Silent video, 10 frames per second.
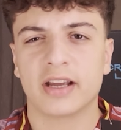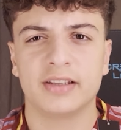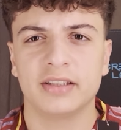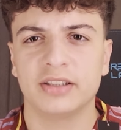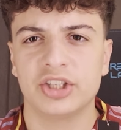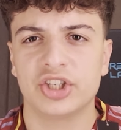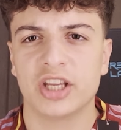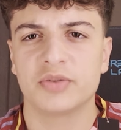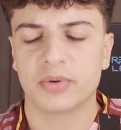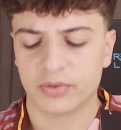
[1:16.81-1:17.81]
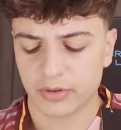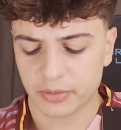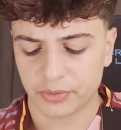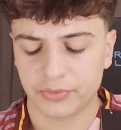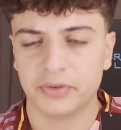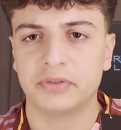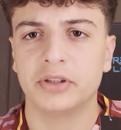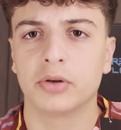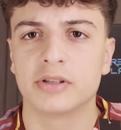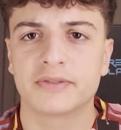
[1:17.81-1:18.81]
I think these shades were around about
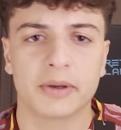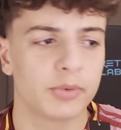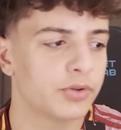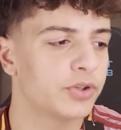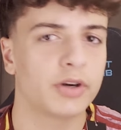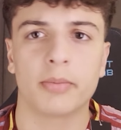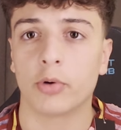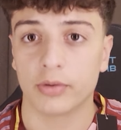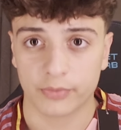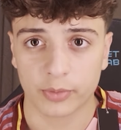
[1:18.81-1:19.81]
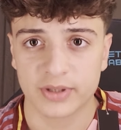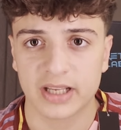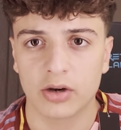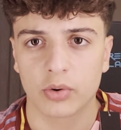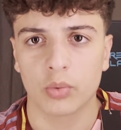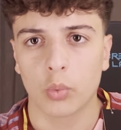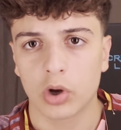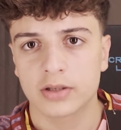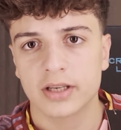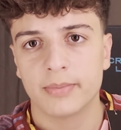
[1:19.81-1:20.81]
$50 if I'm not sure. I bought them from a seller on
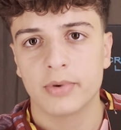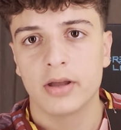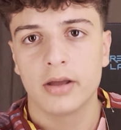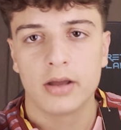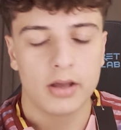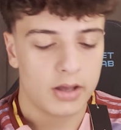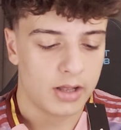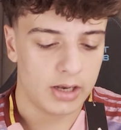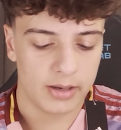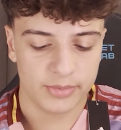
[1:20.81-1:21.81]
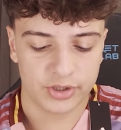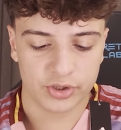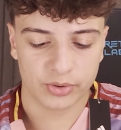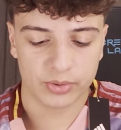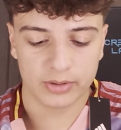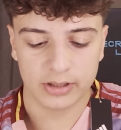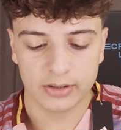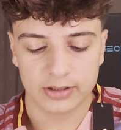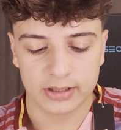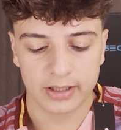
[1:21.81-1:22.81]
WhatsApp. Let me show you what it
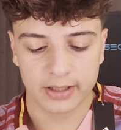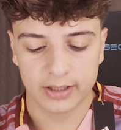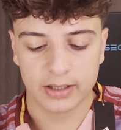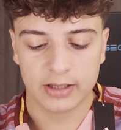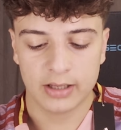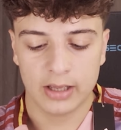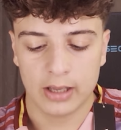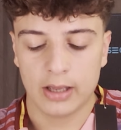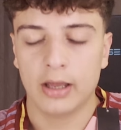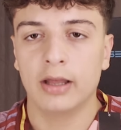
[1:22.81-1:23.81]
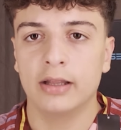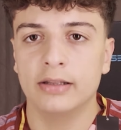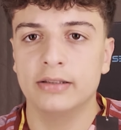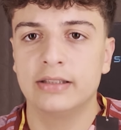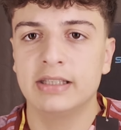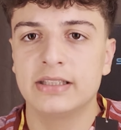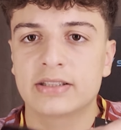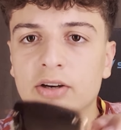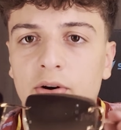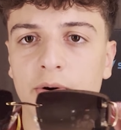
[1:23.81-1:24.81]
looks like.
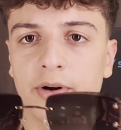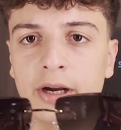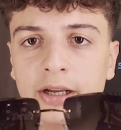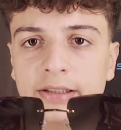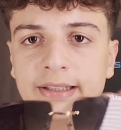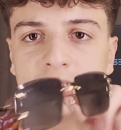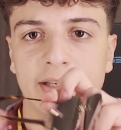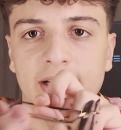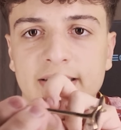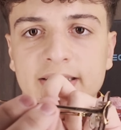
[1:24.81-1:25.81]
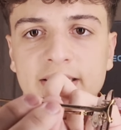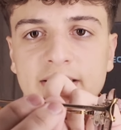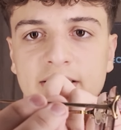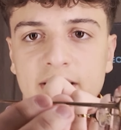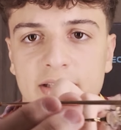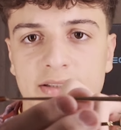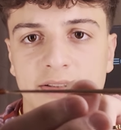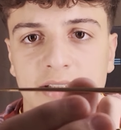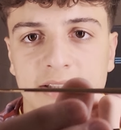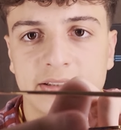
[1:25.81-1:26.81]
These are the glasses, as
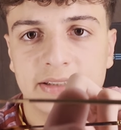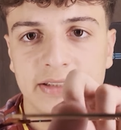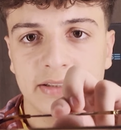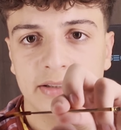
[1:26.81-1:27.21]
you guys see.